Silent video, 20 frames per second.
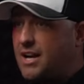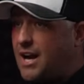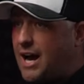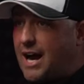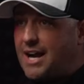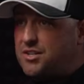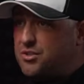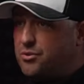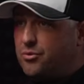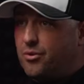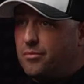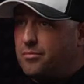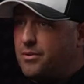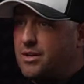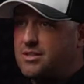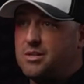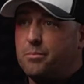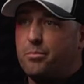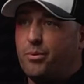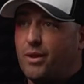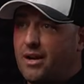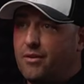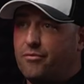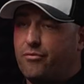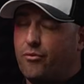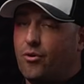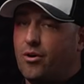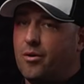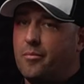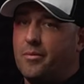hi to him because he played
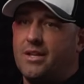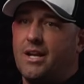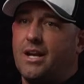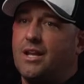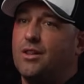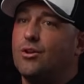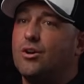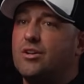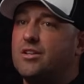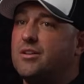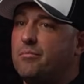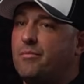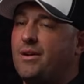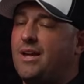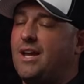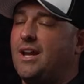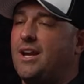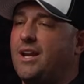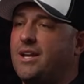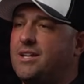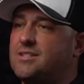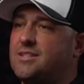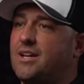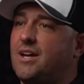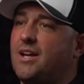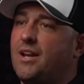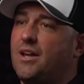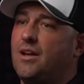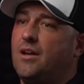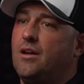for him. And then he looked at me and he
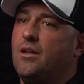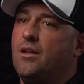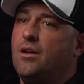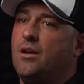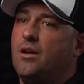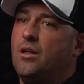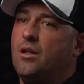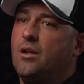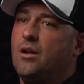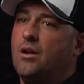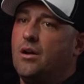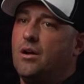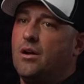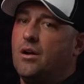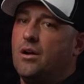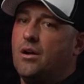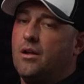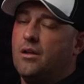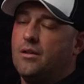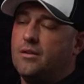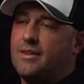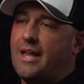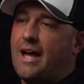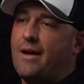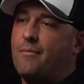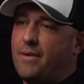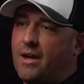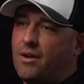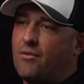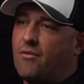said,
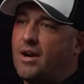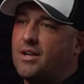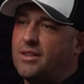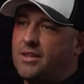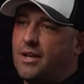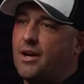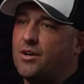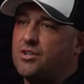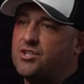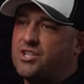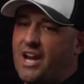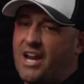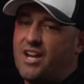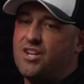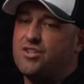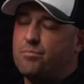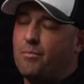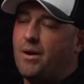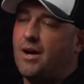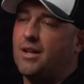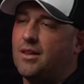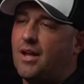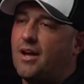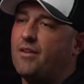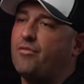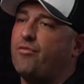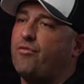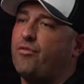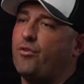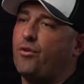That man right there changed my life
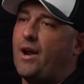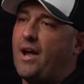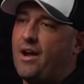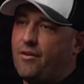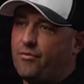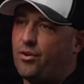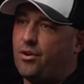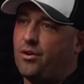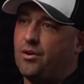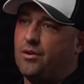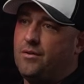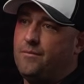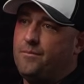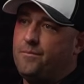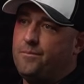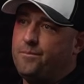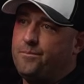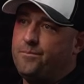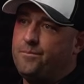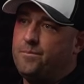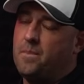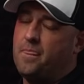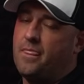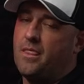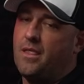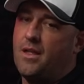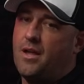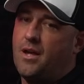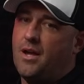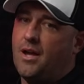forever.
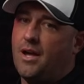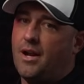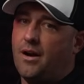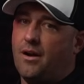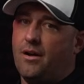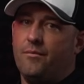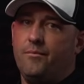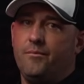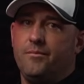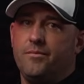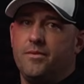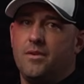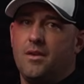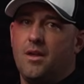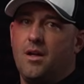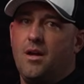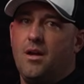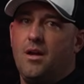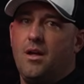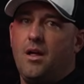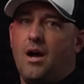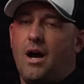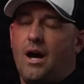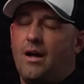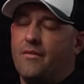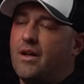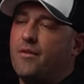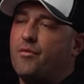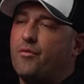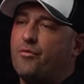And I'll, I'll
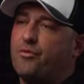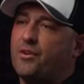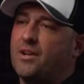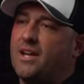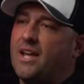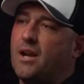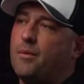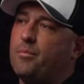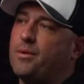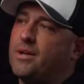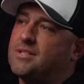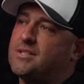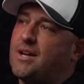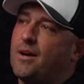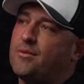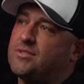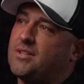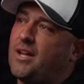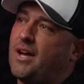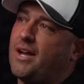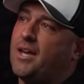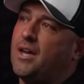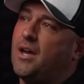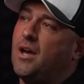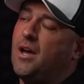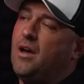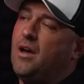never forget it because I was like,